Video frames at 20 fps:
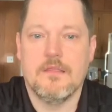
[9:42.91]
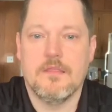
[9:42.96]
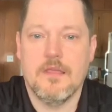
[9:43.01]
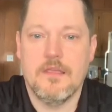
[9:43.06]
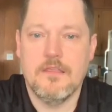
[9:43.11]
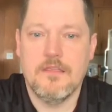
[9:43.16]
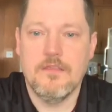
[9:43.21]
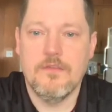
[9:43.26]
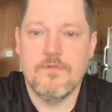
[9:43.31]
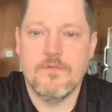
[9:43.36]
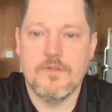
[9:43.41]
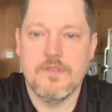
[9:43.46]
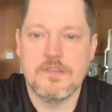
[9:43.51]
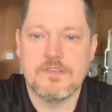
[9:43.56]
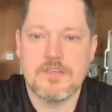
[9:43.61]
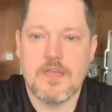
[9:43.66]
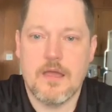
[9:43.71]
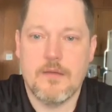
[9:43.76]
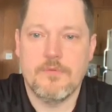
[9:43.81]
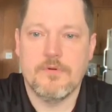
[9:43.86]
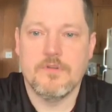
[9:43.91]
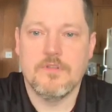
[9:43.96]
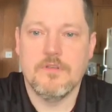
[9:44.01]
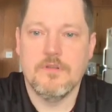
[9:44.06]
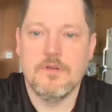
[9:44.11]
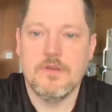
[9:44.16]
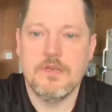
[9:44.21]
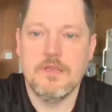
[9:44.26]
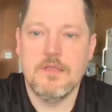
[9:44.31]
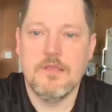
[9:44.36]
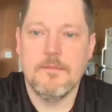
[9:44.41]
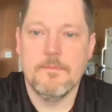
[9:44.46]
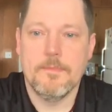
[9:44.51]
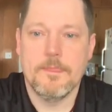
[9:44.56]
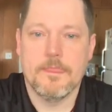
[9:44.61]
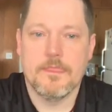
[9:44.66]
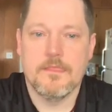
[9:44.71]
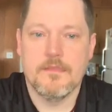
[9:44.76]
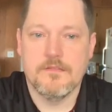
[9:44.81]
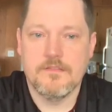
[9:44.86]
Thank you for this opportunity
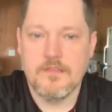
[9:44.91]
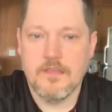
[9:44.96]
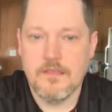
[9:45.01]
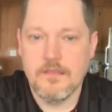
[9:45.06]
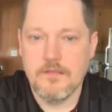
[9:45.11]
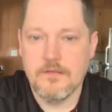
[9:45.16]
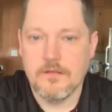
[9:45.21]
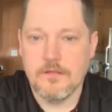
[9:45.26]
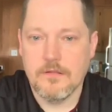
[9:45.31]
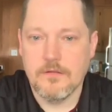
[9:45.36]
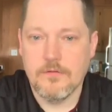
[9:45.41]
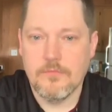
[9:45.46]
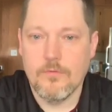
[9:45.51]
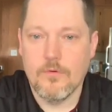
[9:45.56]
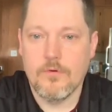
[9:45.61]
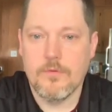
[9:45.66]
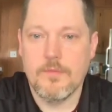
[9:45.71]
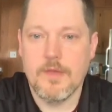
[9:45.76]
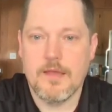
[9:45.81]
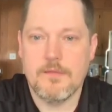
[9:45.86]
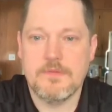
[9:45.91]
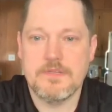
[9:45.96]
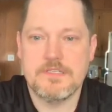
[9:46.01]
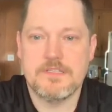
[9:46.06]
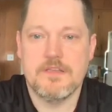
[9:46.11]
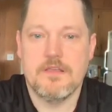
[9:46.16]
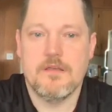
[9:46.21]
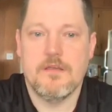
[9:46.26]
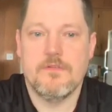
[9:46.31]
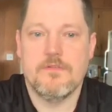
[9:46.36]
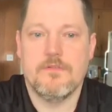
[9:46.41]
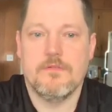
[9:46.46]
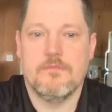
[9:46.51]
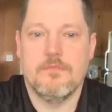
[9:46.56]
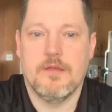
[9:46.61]
to tell you a little more about myself,